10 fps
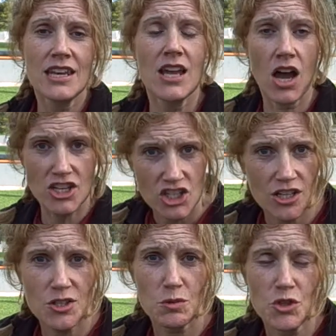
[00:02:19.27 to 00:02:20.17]
Now, I
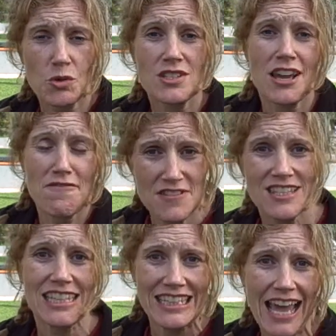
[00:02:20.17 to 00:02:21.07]
share this with you because I
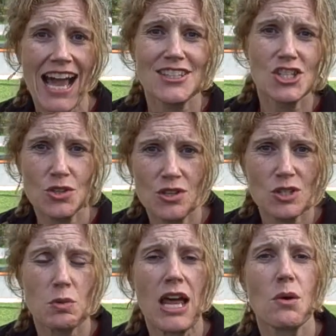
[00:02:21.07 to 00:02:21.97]
physically had to do
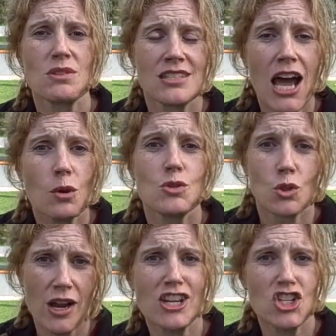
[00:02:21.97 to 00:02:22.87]
this when I was an
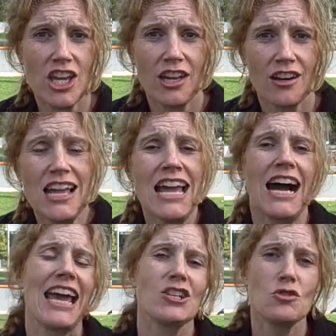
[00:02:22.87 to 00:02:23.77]
outdoor educator.
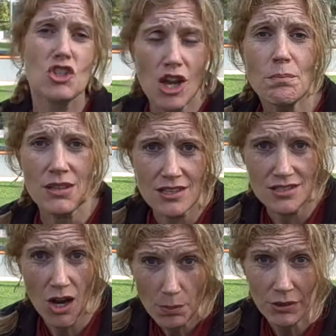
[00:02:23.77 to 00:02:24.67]
I had to jump in the
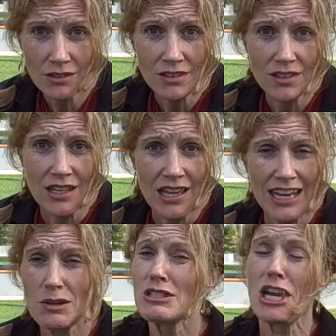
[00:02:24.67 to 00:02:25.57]
stopper,
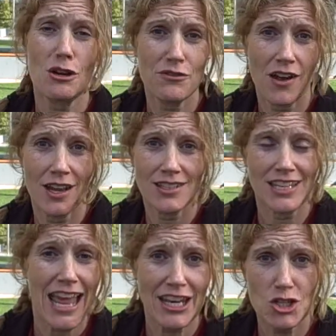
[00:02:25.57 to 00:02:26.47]
and I was terrified because
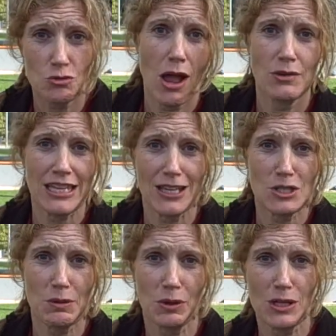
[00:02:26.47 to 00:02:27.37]
I'd had a drowning
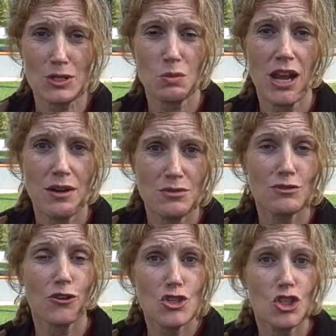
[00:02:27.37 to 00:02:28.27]
experience when I
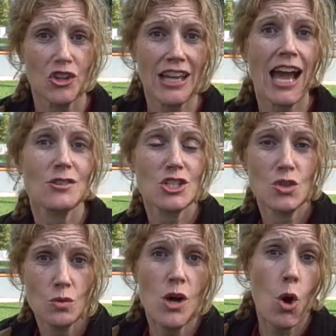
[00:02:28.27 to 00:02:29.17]
was first learning how
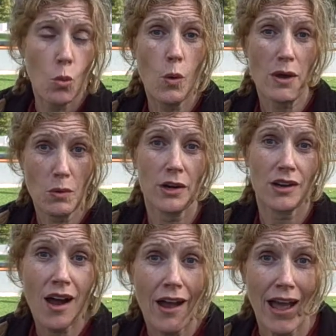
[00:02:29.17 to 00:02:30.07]
to whitewater
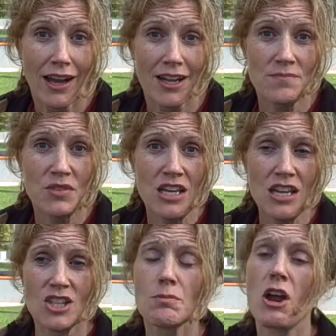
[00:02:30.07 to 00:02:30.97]
kayak.
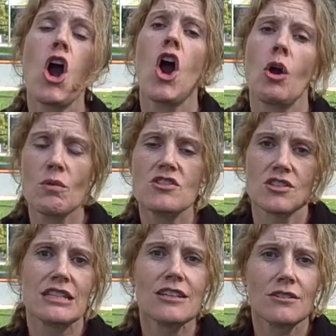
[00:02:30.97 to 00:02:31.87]
So my heart was
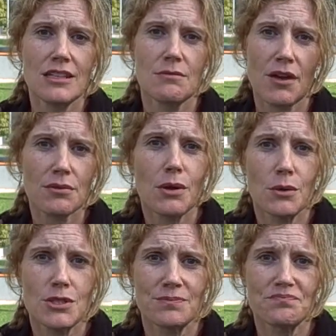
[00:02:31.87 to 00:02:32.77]
just literally in my
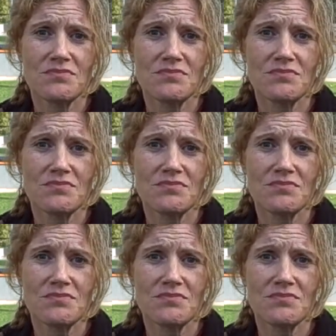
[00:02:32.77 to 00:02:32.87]
throat.